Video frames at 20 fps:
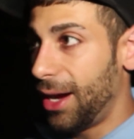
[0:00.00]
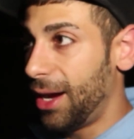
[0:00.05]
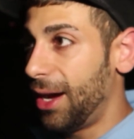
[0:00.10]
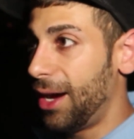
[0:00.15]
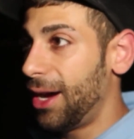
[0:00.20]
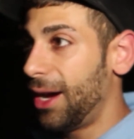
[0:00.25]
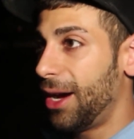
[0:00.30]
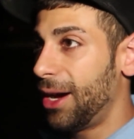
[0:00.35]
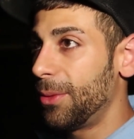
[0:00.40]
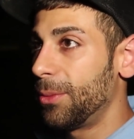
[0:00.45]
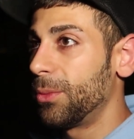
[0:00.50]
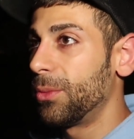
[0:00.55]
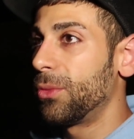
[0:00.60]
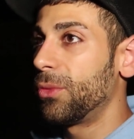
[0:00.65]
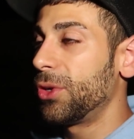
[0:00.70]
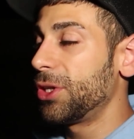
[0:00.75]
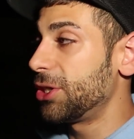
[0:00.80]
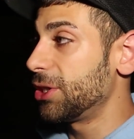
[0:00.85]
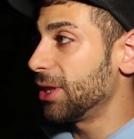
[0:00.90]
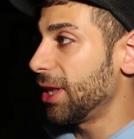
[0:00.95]

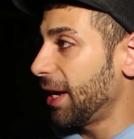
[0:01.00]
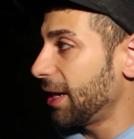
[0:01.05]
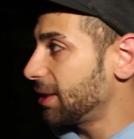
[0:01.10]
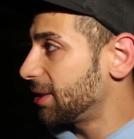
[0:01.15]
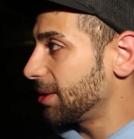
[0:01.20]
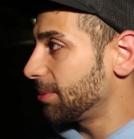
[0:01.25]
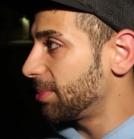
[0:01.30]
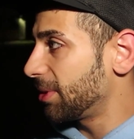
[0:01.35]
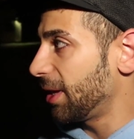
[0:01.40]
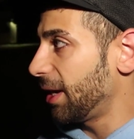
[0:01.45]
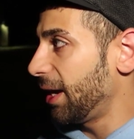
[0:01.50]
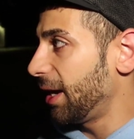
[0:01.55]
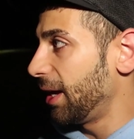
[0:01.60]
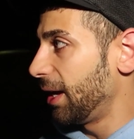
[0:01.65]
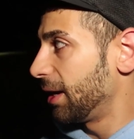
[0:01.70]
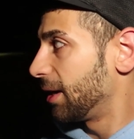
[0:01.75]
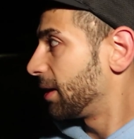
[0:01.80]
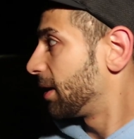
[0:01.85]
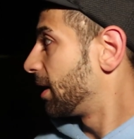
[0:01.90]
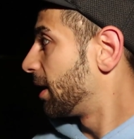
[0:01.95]
Um, would you like to
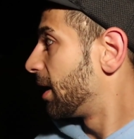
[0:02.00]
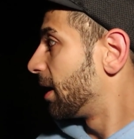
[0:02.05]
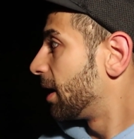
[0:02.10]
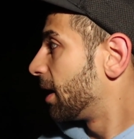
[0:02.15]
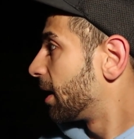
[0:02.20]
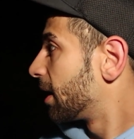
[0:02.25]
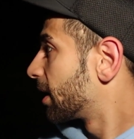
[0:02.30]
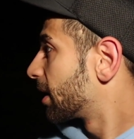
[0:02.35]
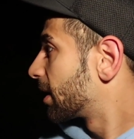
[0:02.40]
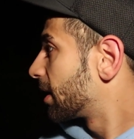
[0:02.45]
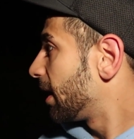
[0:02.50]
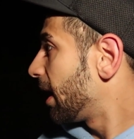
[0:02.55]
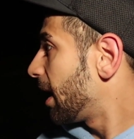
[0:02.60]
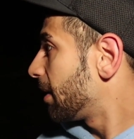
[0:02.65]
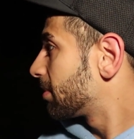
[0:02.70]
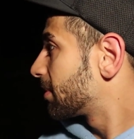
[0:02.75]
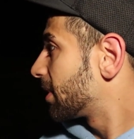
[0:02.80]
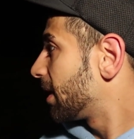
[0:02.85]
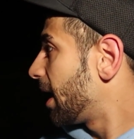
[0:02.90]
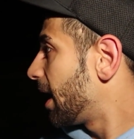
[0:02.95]
play
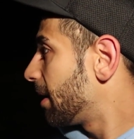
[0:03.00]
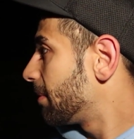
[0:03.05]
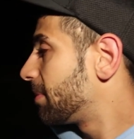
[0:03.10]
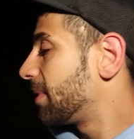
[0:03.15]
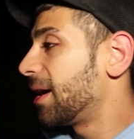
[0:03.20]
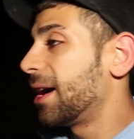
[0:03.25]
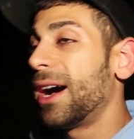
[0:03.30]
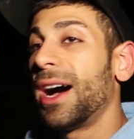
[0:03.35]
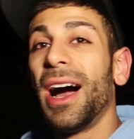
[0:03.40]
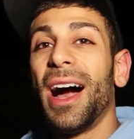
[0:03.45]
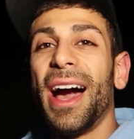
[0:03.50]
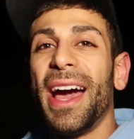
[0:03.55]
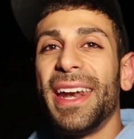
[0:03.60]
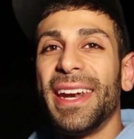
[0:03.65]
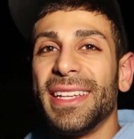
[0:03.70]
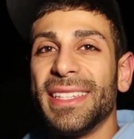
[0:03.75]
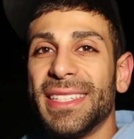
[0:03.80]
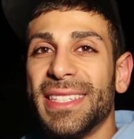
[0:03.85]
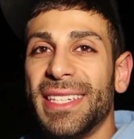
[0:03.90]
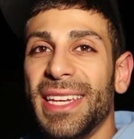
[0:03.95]
clap, clap,
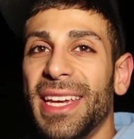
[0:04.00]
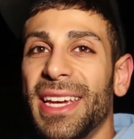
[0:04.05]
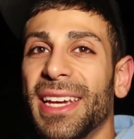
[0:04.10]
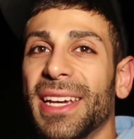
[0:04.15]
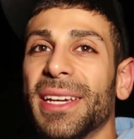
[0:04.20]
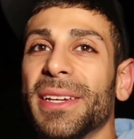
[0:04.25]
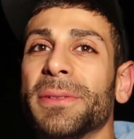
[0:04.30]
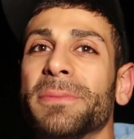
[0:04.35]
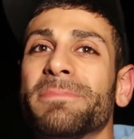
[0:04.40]
hide and seek?